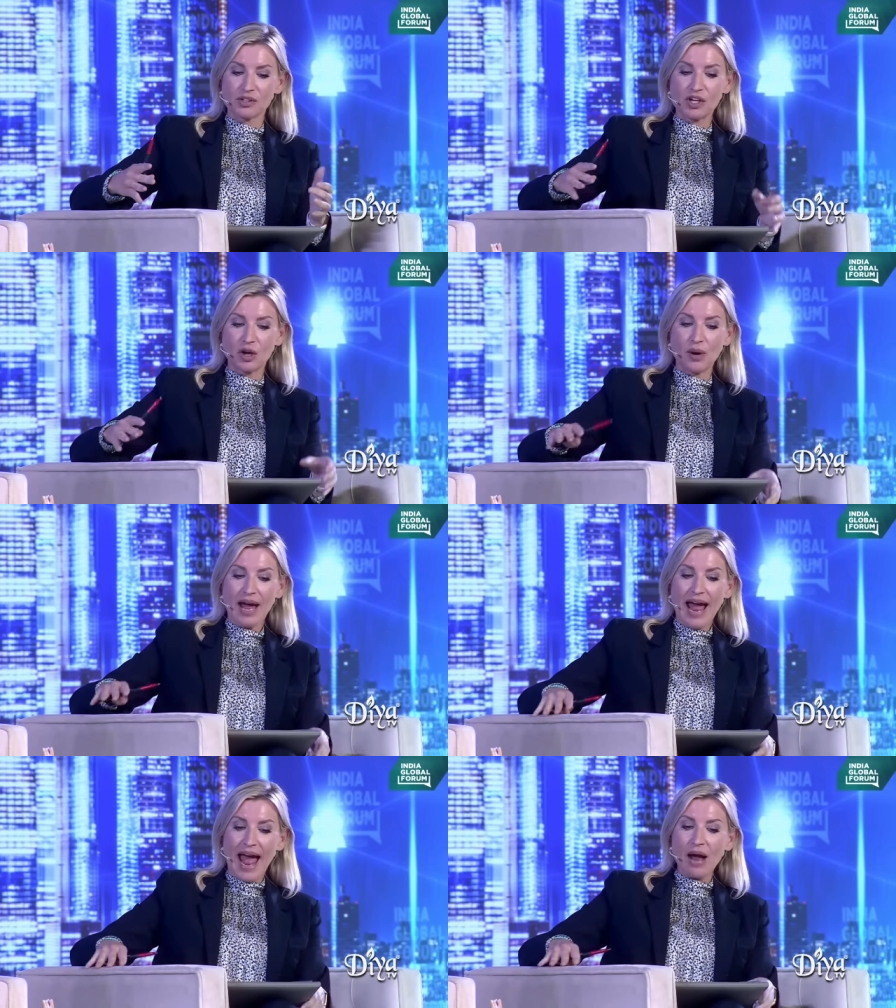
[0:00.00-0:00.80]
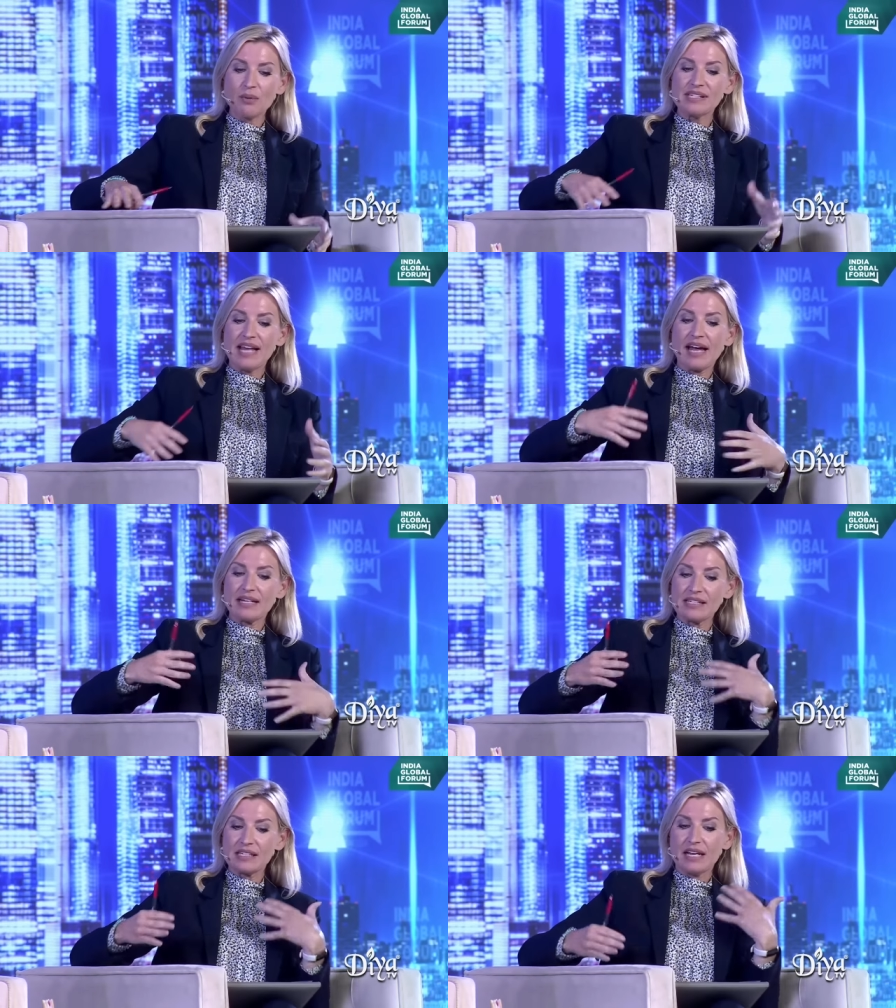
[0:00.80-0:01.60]
So how has
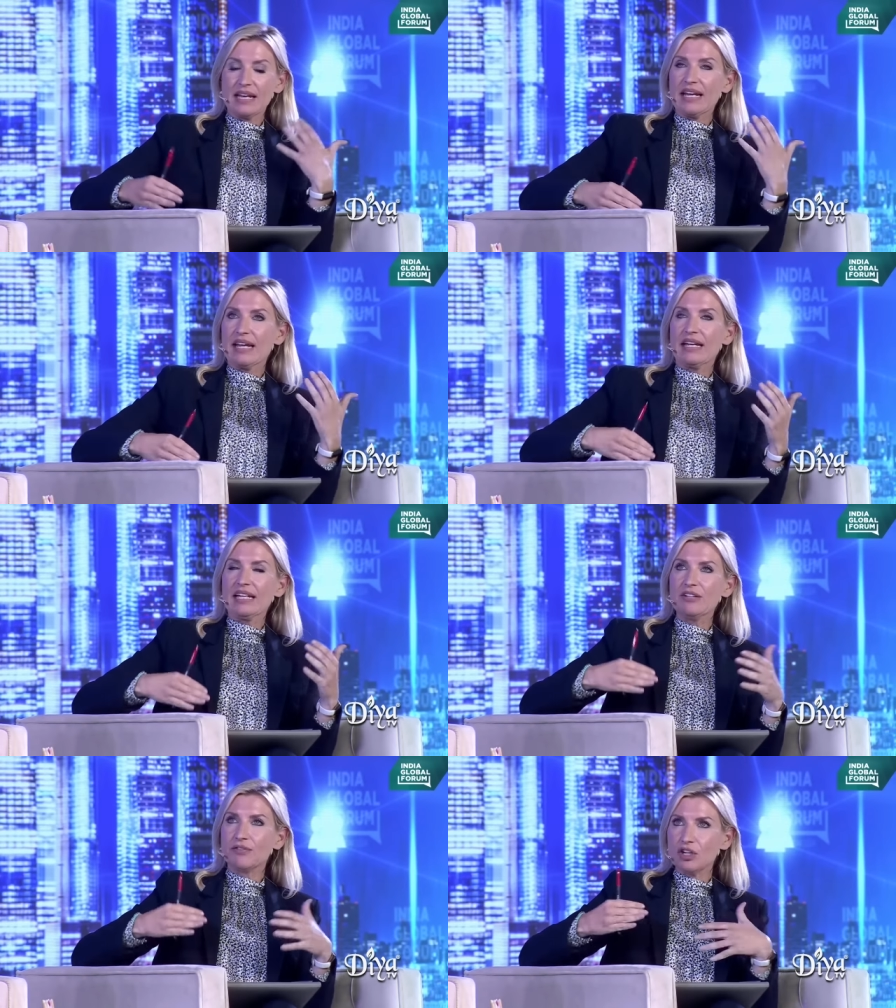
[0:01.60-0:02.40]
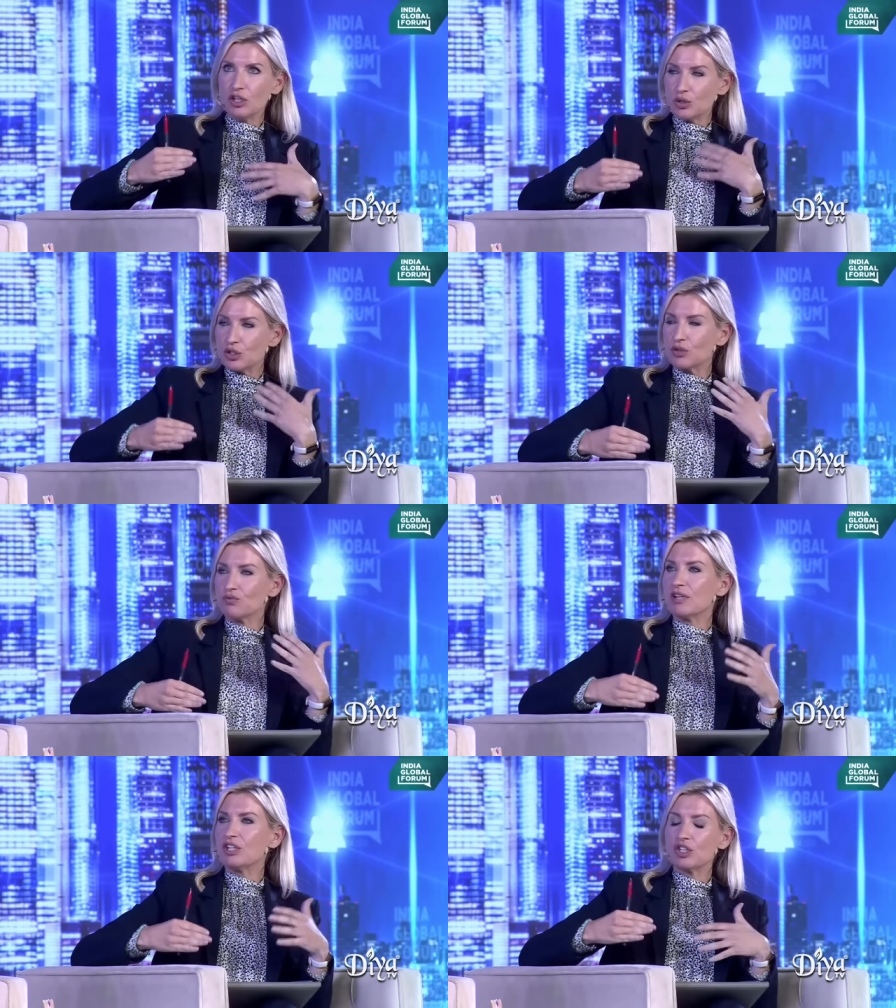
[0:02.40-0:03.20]
that
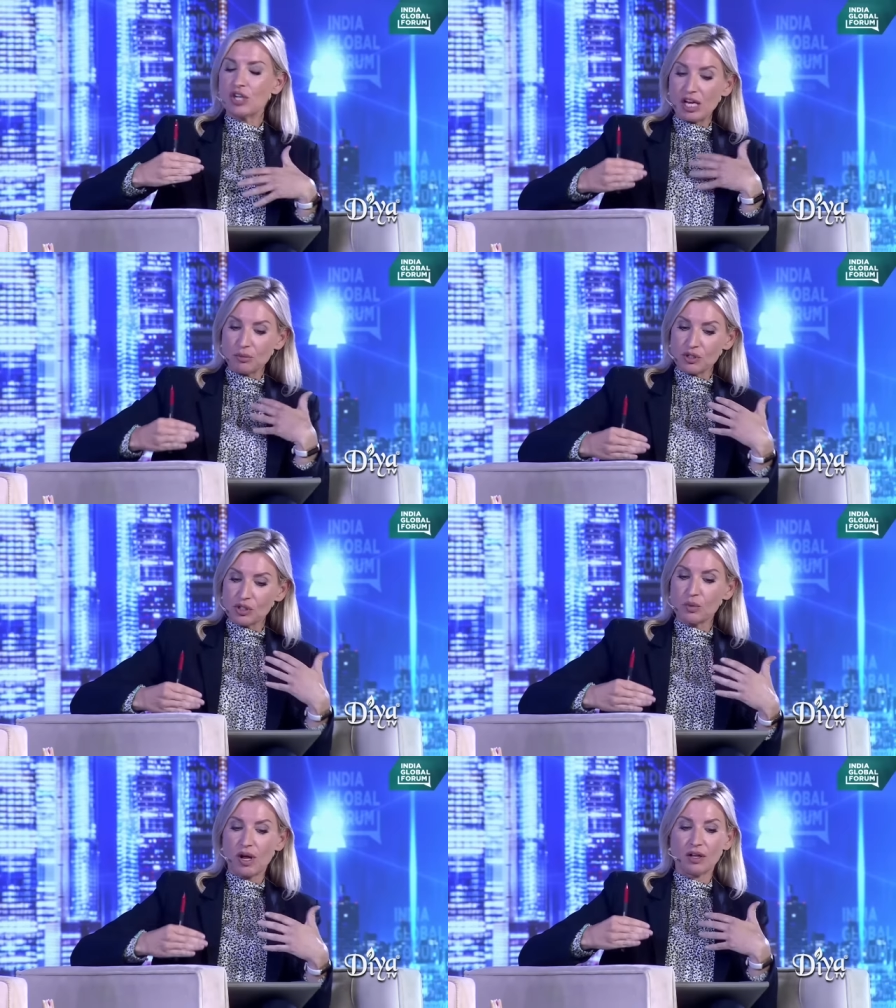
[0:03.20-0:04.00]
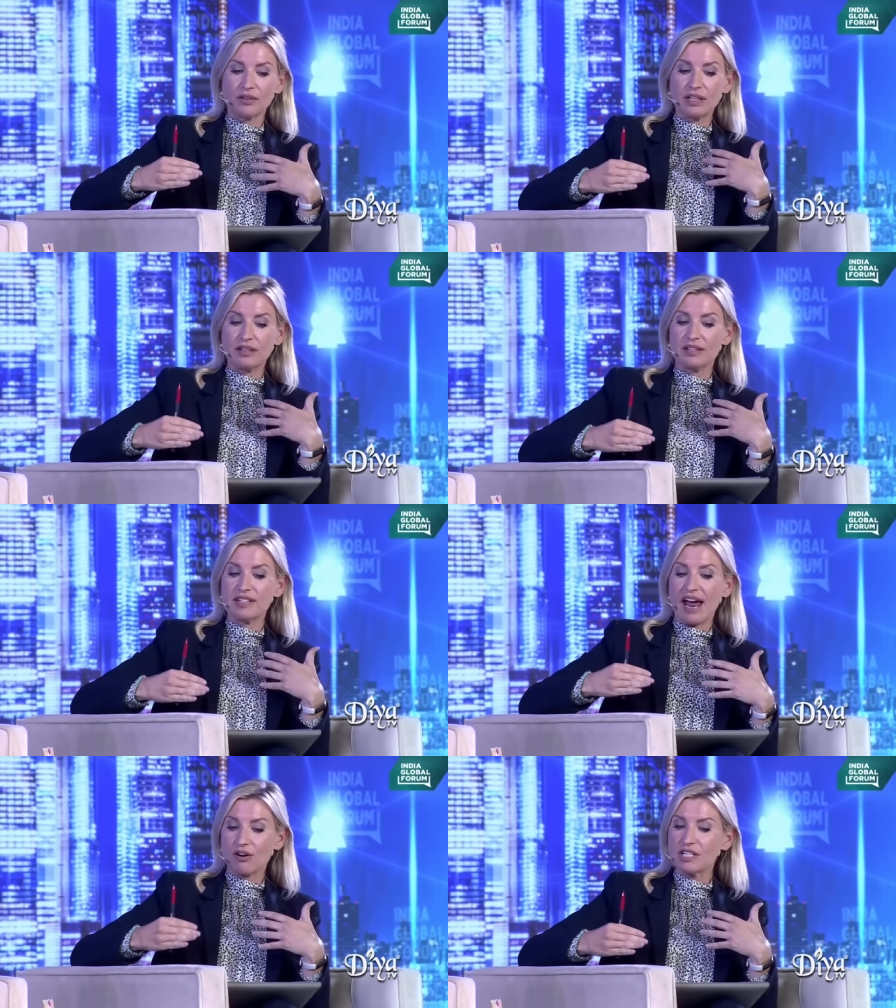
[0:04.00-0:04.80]
evolution reshaped as well the
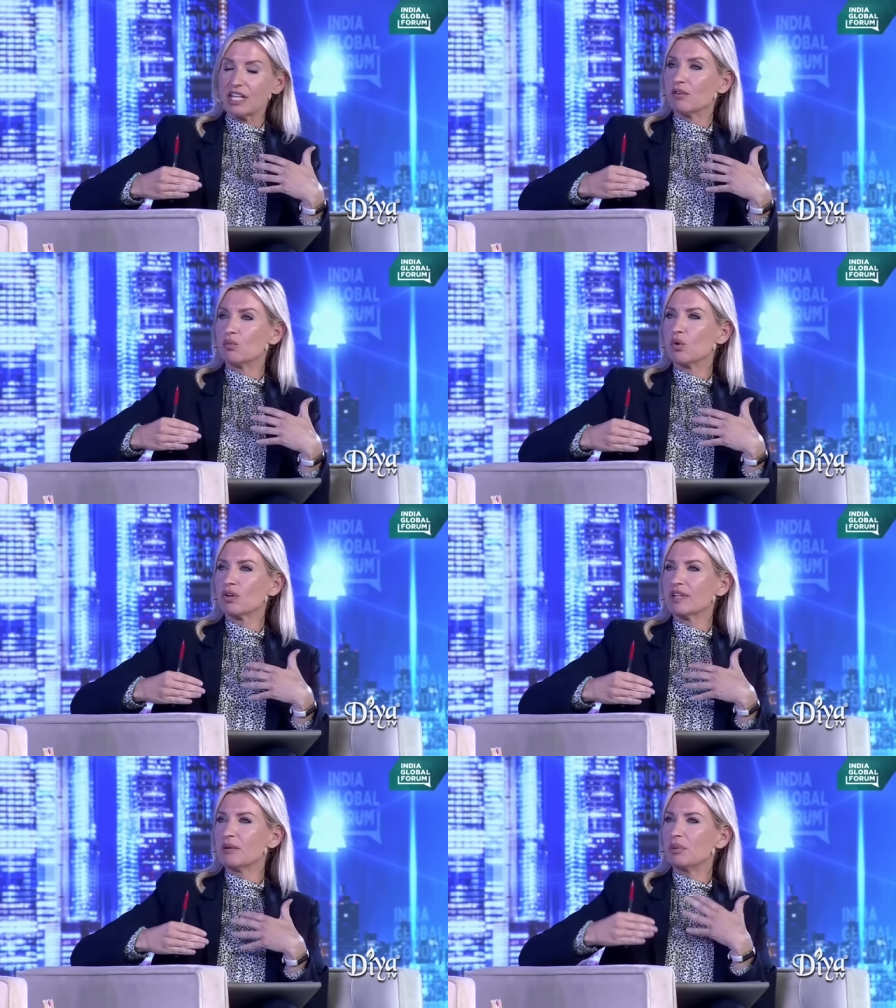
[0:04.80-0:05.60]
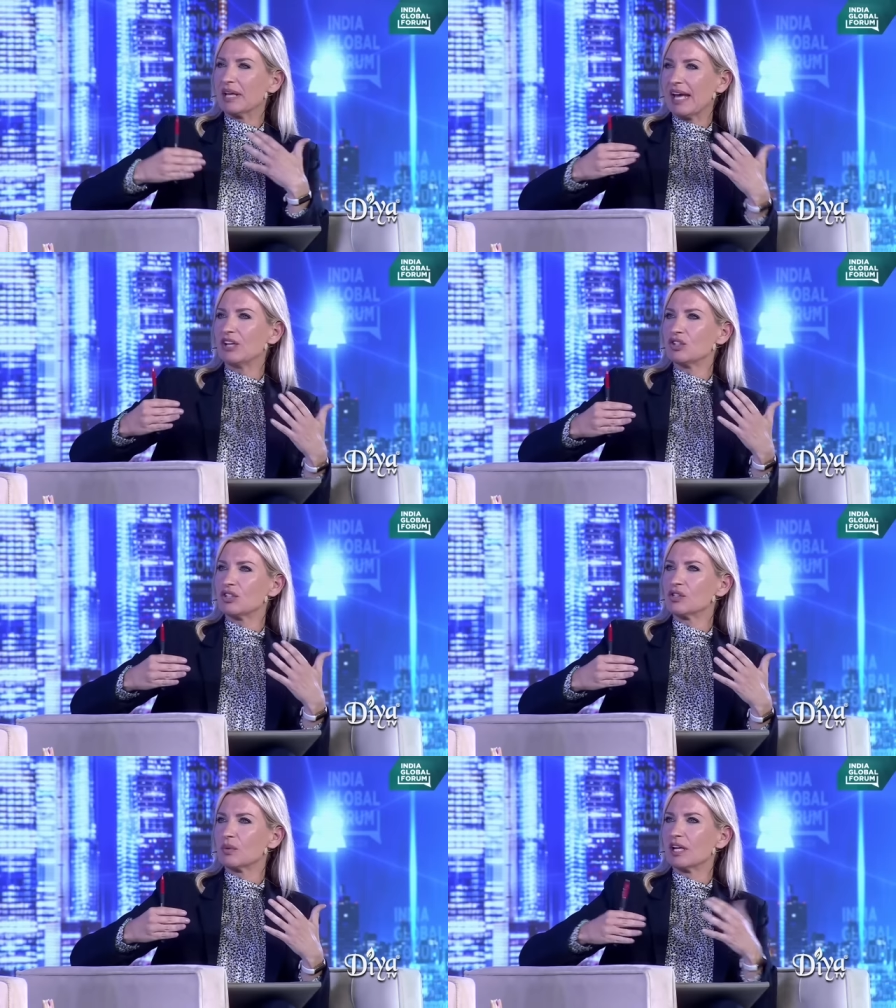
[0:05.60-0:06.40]
narrative, and what are the
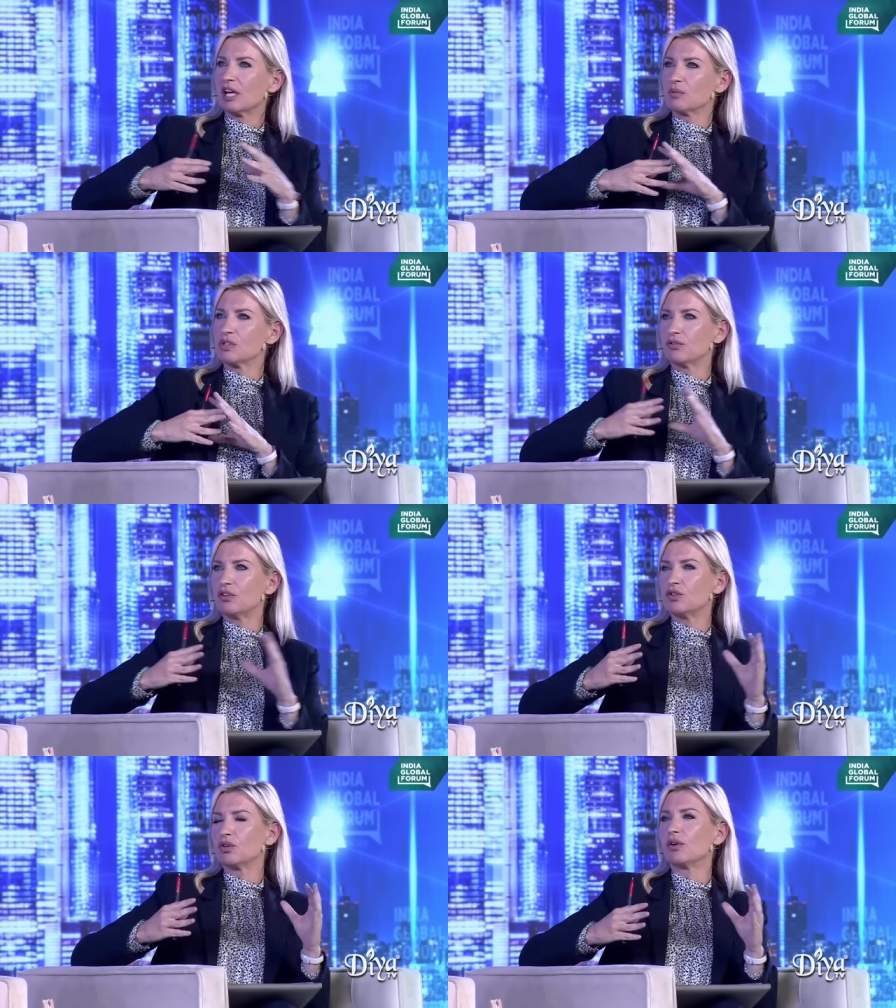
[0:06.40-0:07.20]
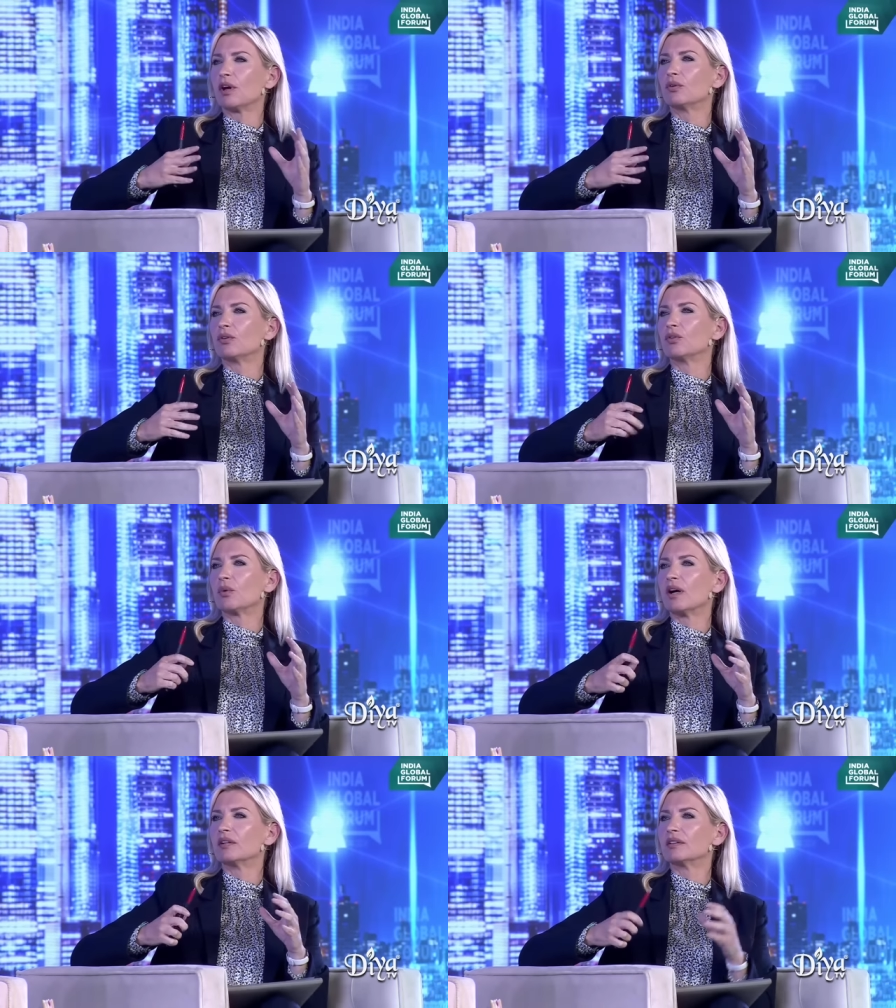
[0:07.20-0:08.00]
implications when it comes to future growth as
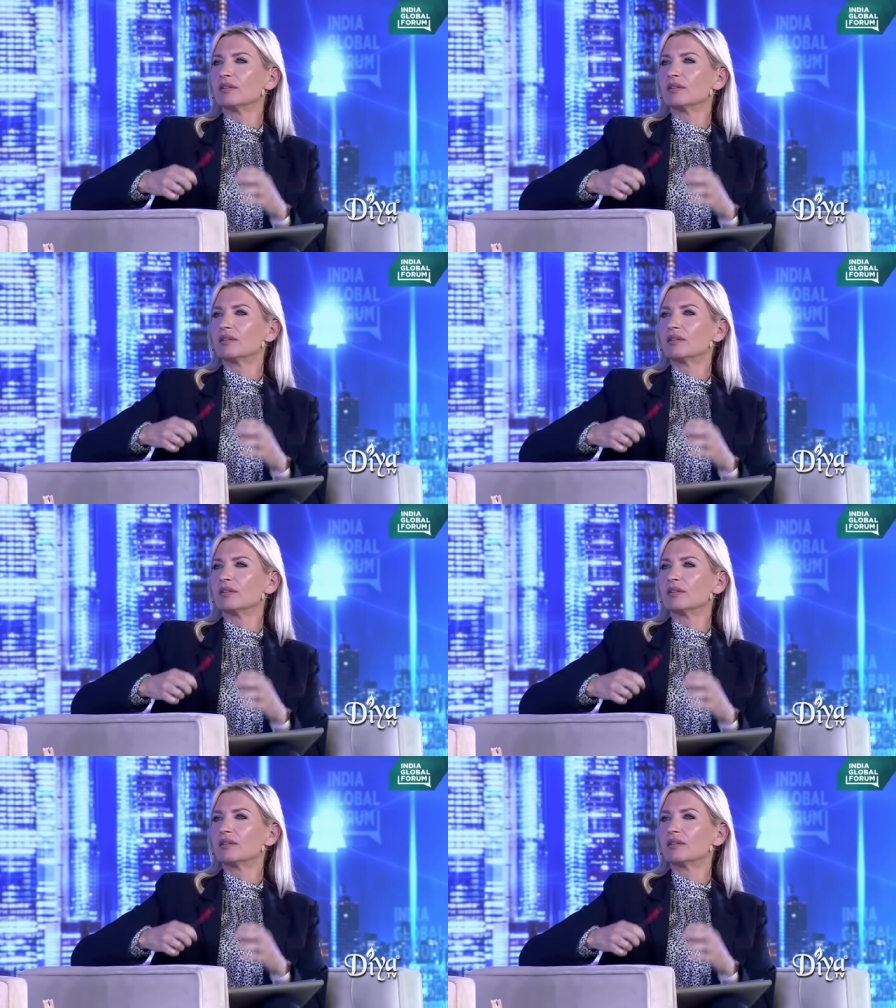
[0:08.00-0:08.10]
well?